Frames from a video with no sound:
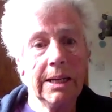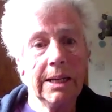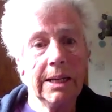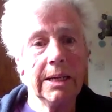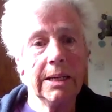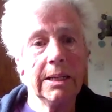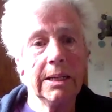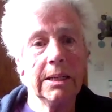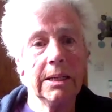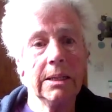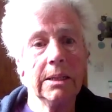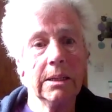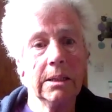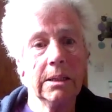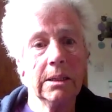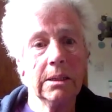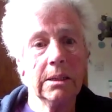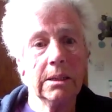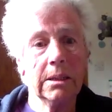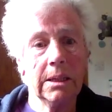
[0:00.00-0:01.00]

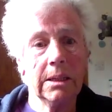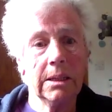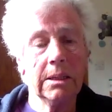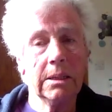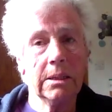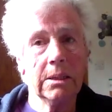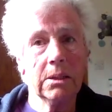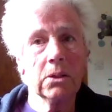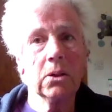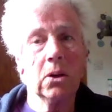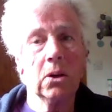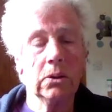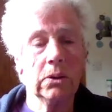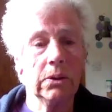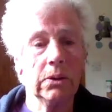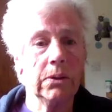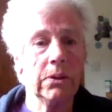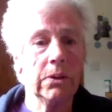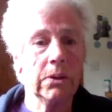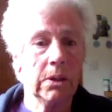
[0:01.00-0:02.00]
in
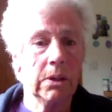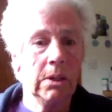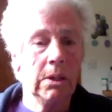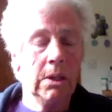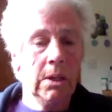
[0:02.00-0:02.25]
Scotland.